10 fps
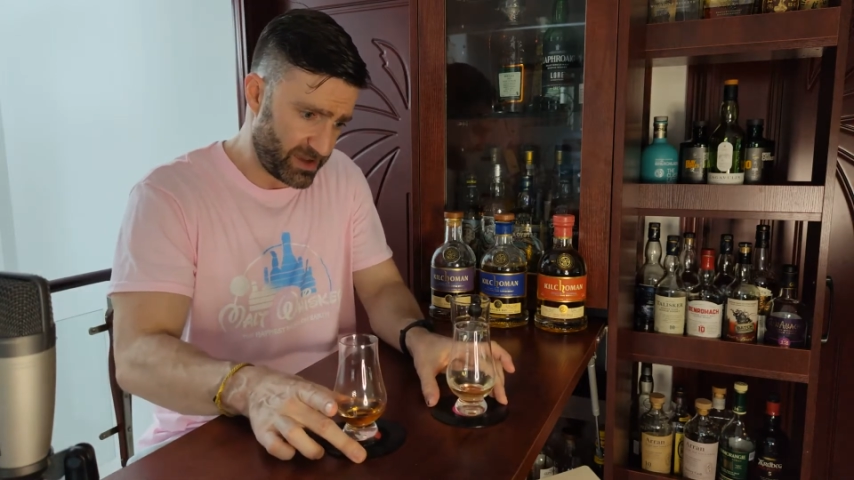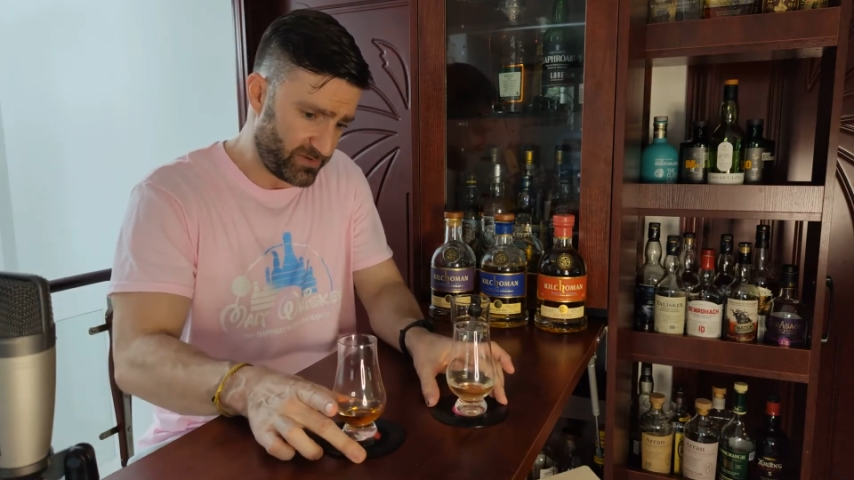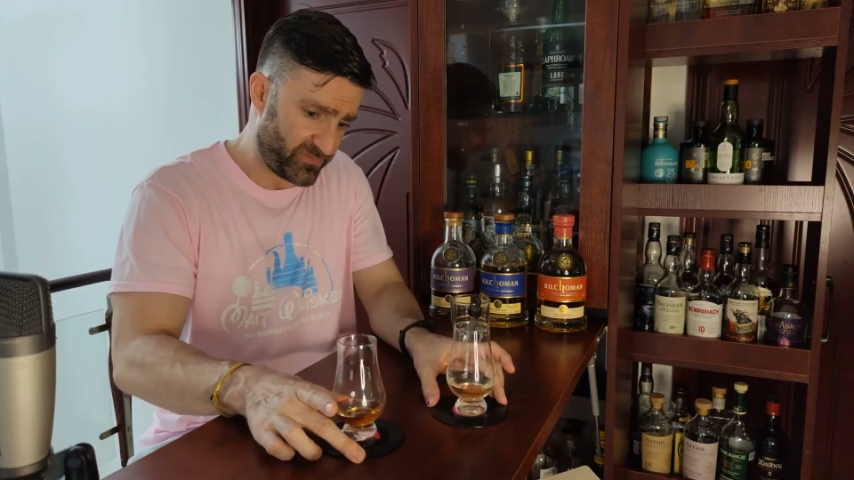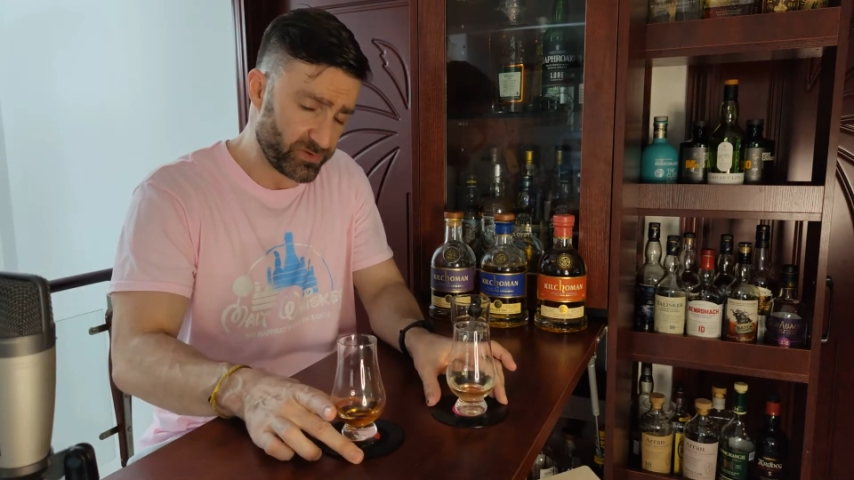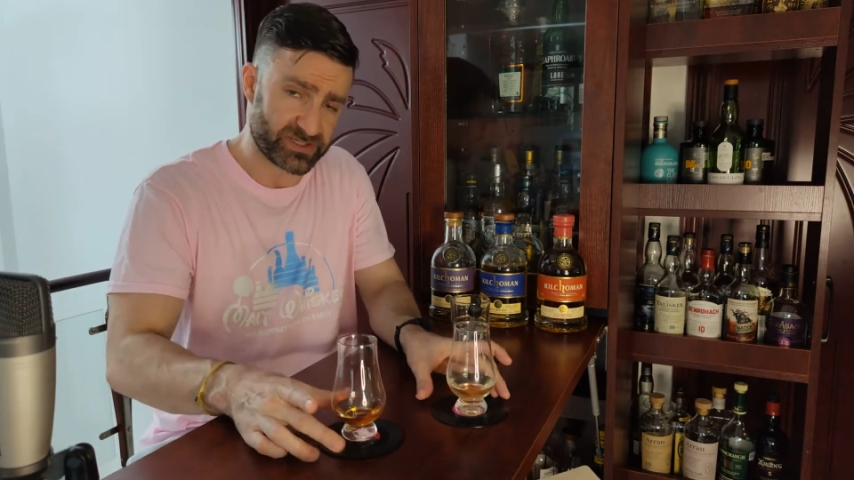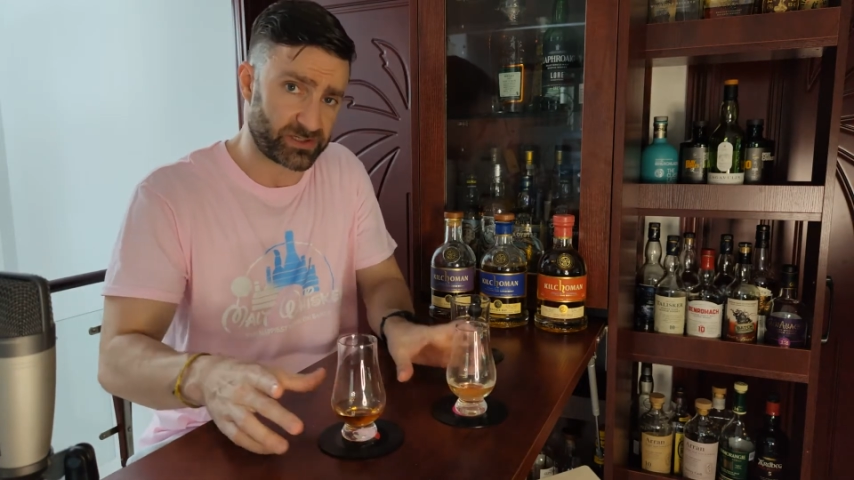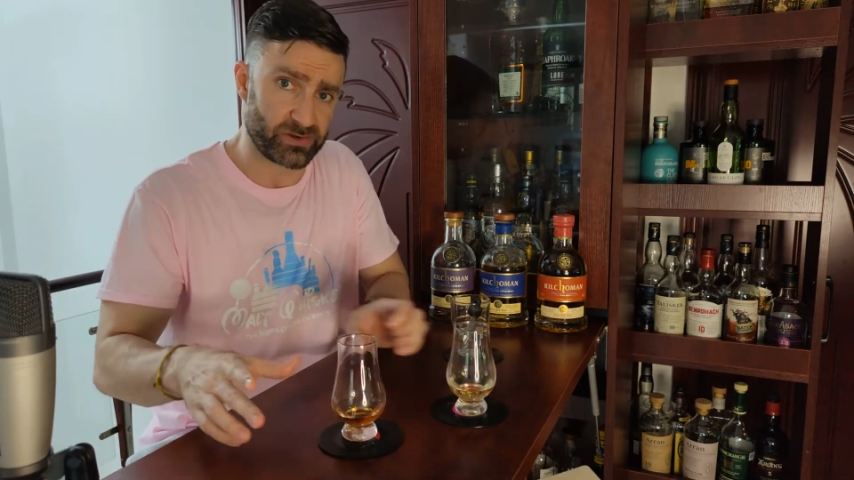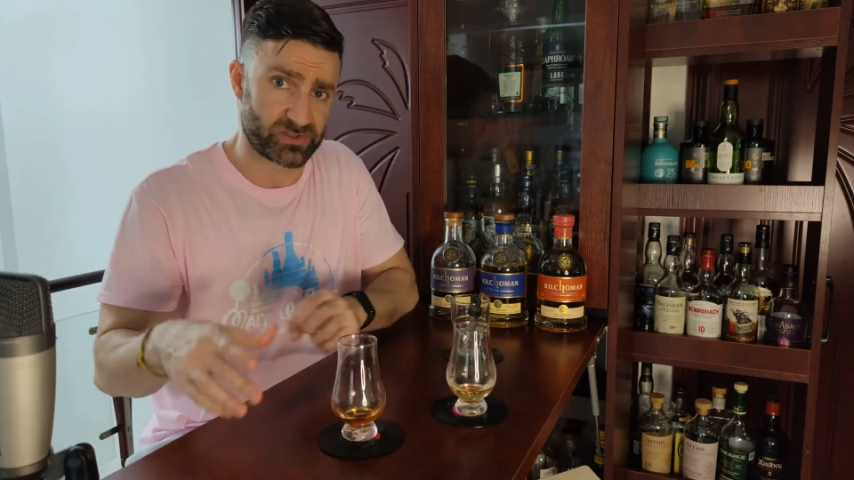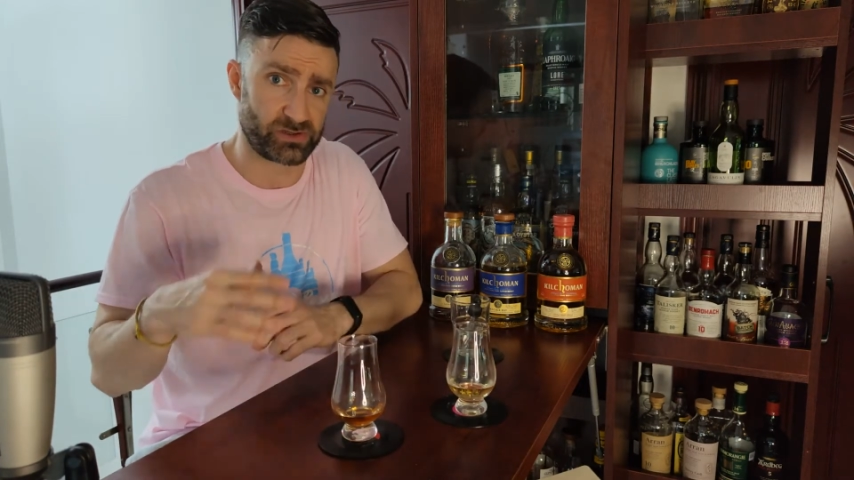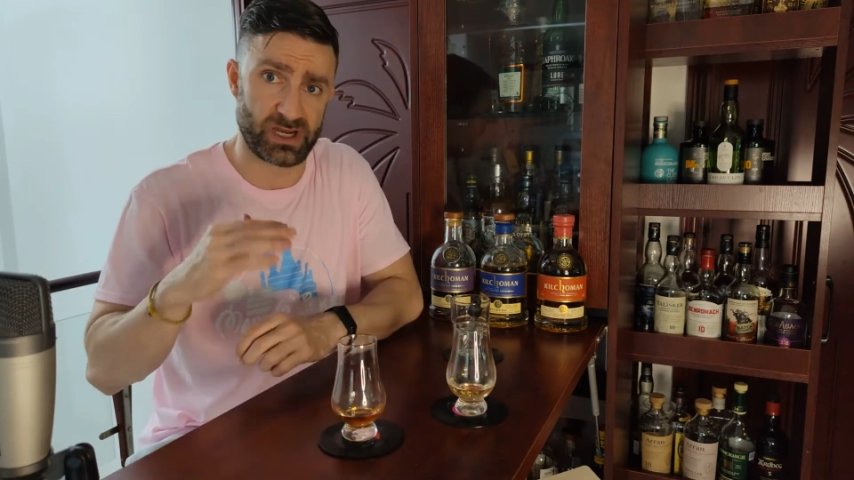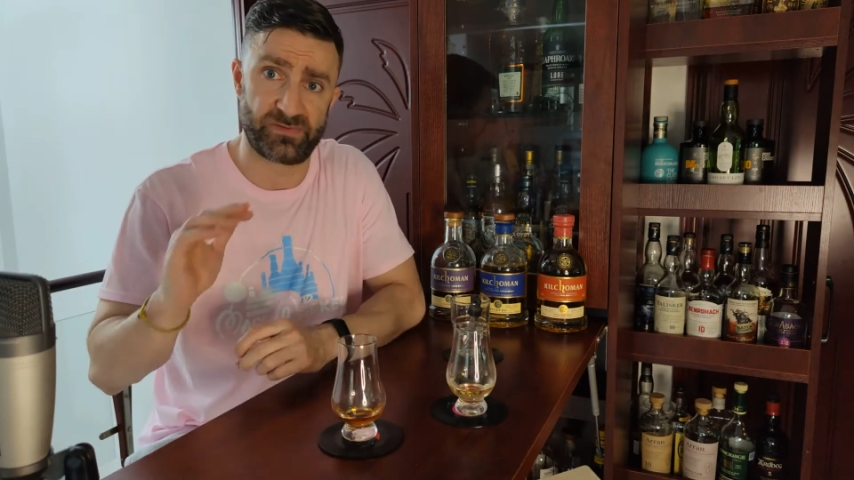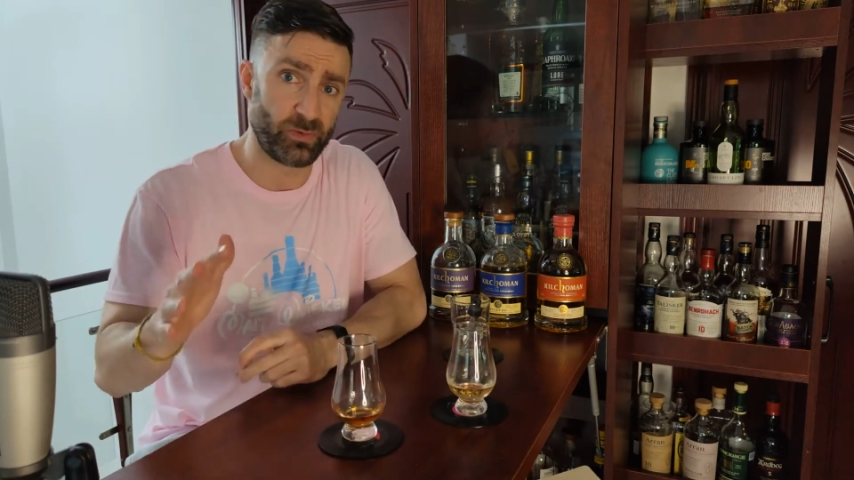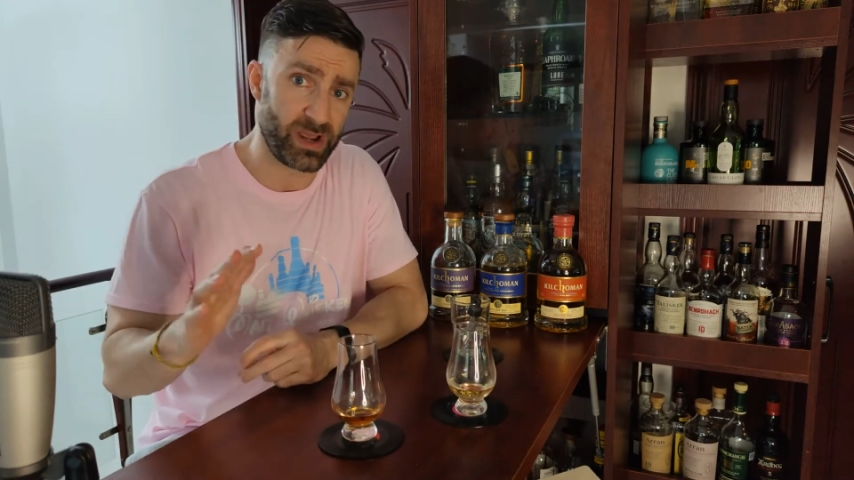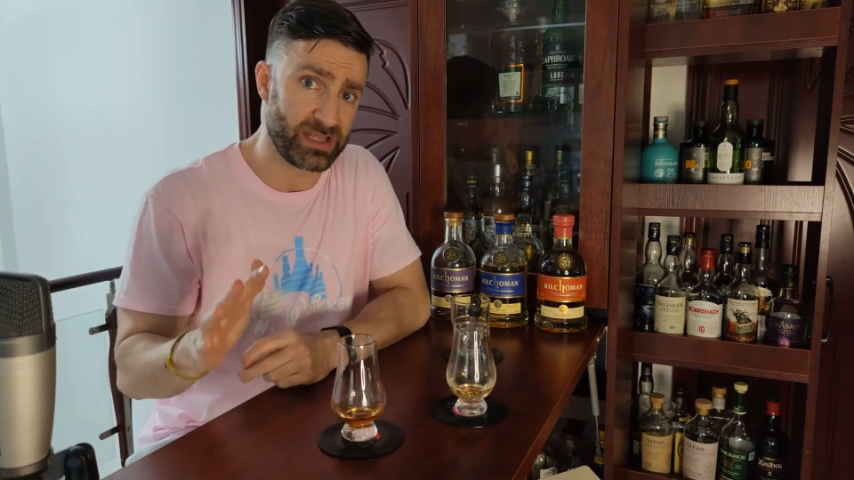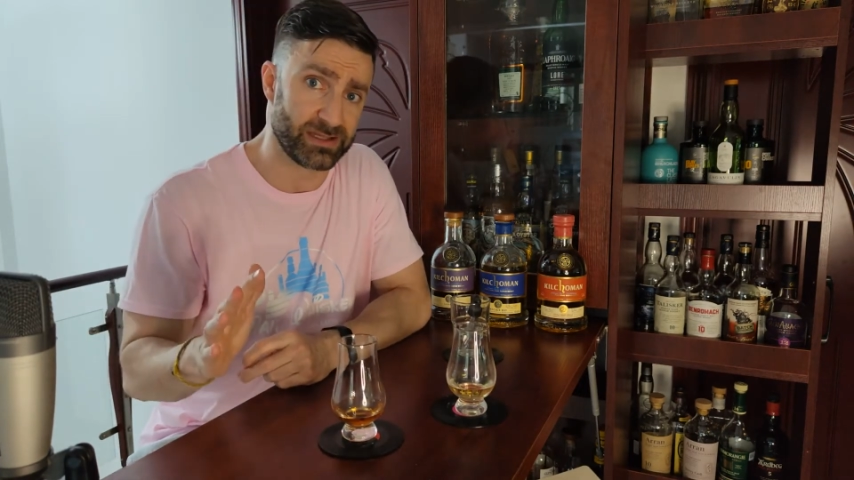full disclosure, if you're
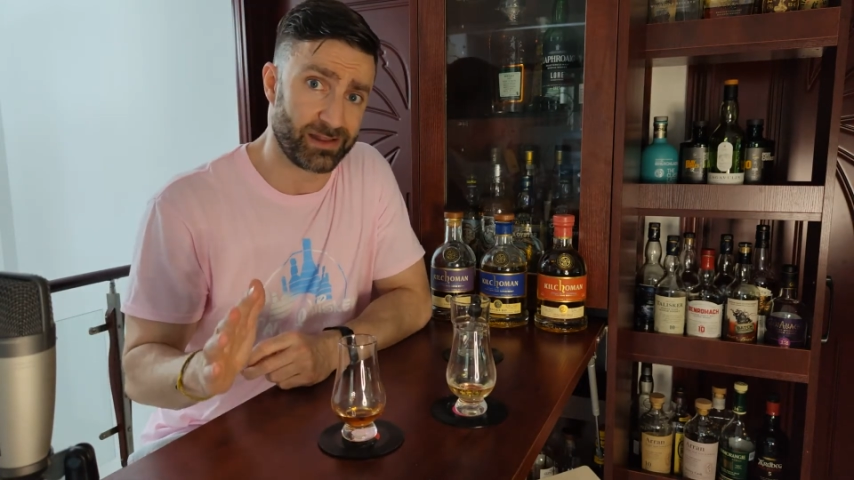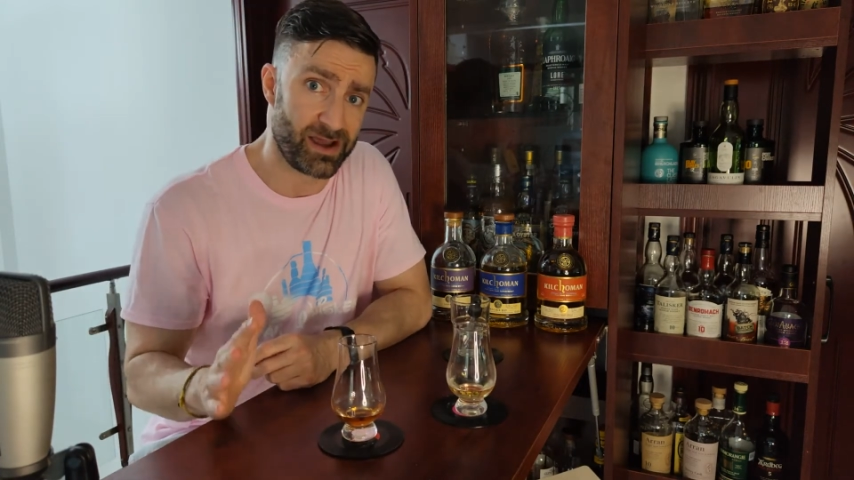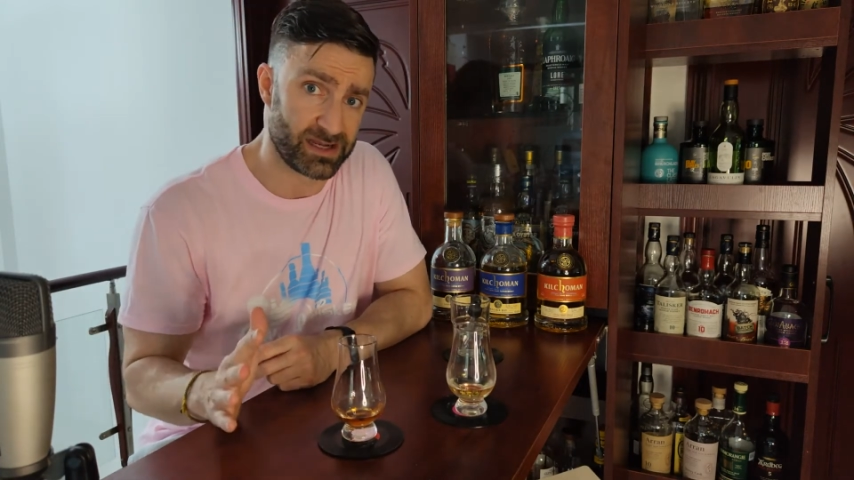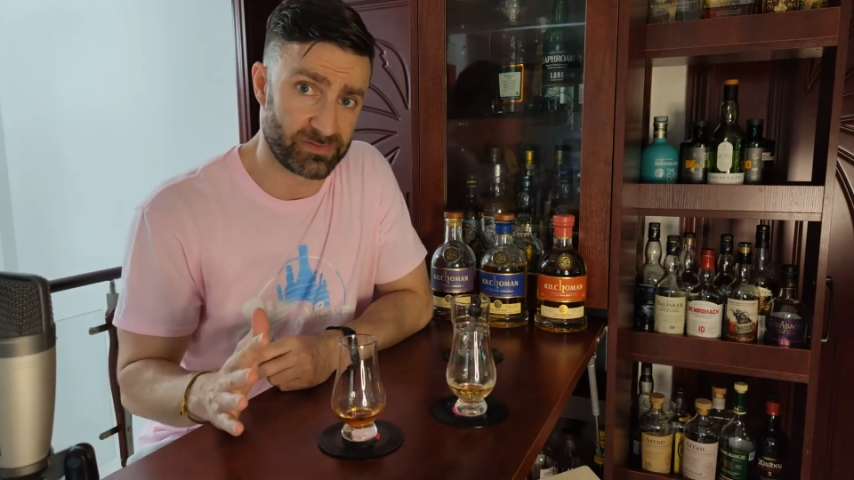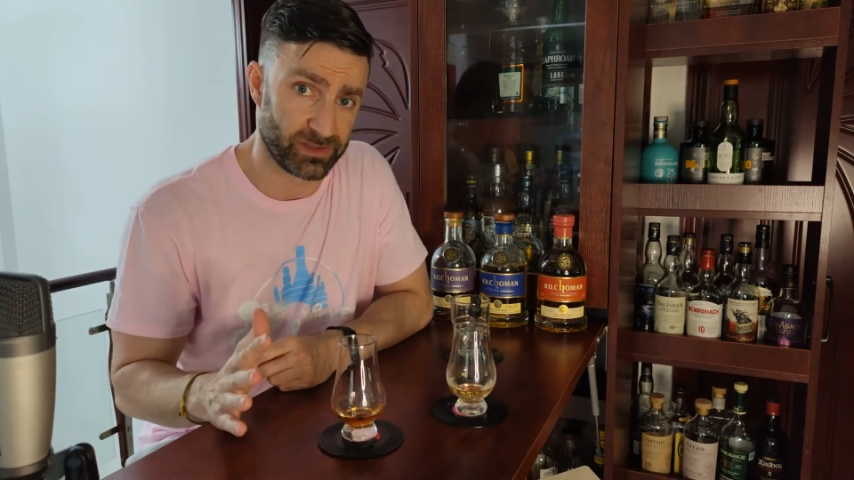waiting in line at the